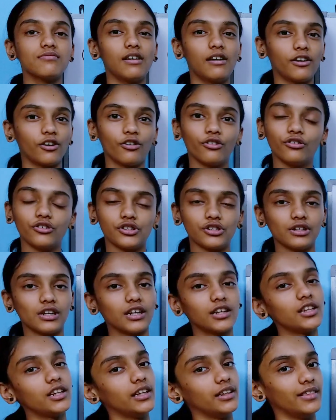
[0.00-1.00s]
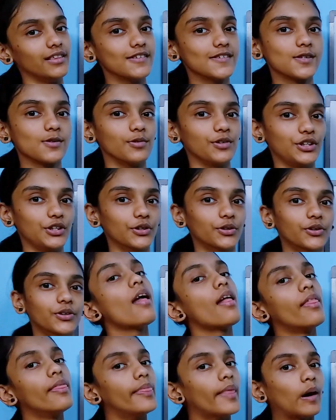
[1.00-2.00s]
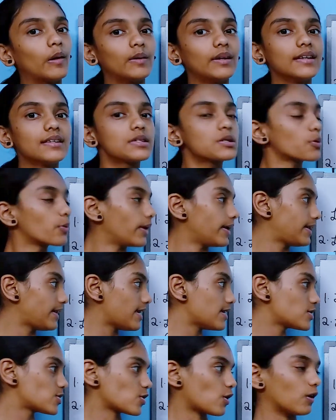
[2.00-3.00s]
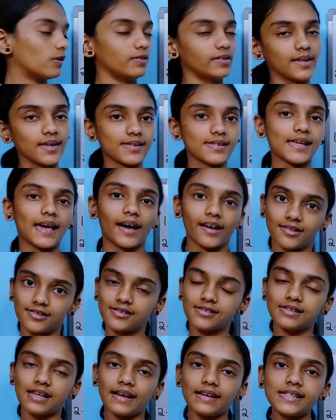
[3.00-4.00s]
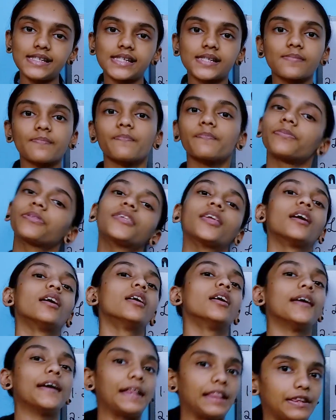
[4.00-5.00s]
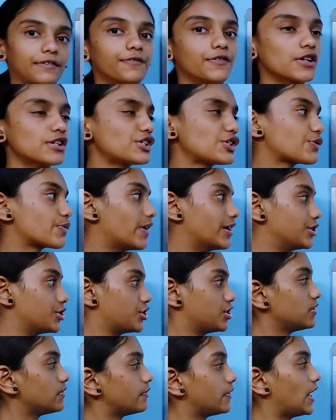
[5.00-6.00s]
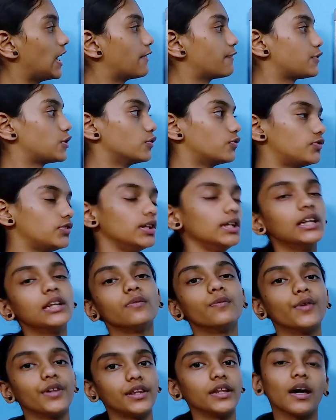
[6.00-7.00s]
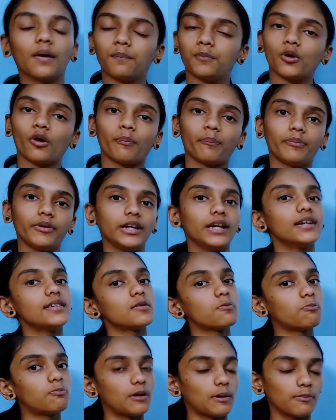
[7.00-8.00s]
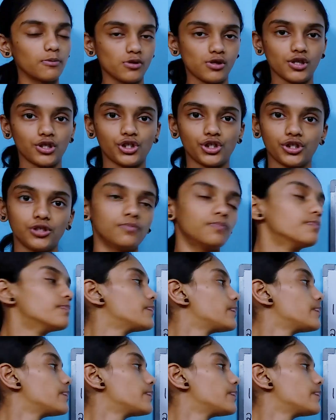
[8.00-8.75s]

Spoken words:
we are going to learn in this video. Now let's quickly solve this exercise. In the first question, we have to fill in with the appropriate preposition.